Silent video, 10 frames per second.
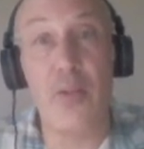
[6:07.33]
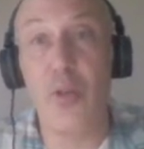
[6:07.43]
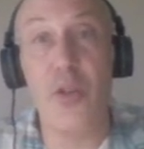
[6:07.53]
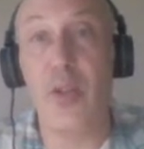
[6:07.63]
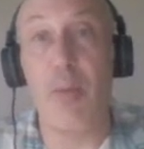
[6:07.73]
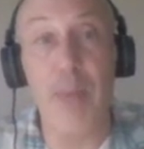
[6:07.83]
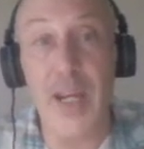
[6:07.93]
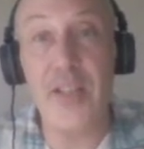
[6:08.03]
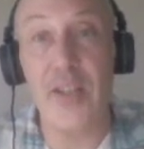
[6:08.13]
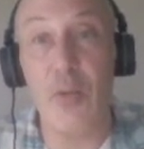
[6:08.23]
which is
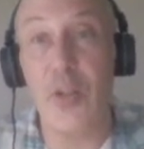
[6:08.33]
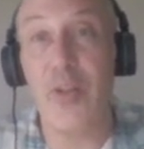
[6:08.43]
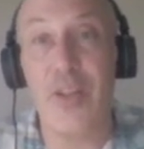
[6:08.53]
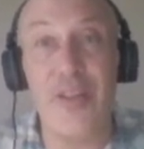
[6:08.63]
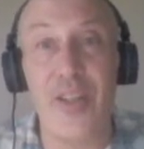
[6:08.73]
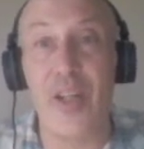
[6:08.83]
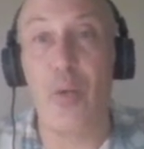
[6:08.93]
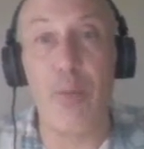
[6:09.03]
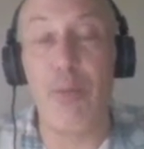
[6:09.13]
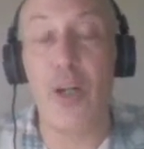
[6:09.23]
amazing when you consider
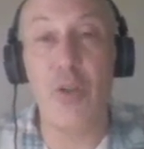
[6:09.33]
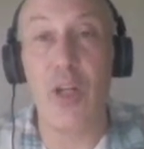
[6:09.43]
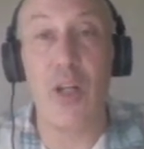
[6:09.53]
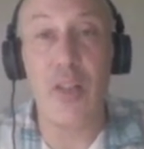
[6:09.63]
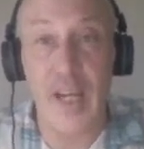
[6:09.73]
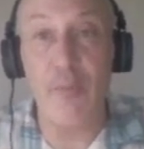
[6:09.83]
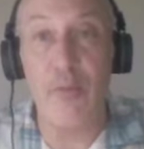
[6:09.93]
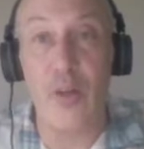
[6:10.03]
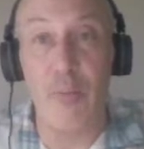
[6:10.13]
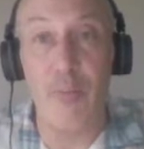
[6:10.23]
where Montreal came
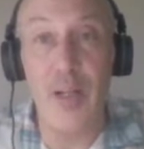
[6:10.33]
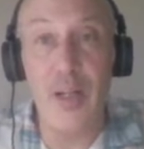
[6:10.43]
from.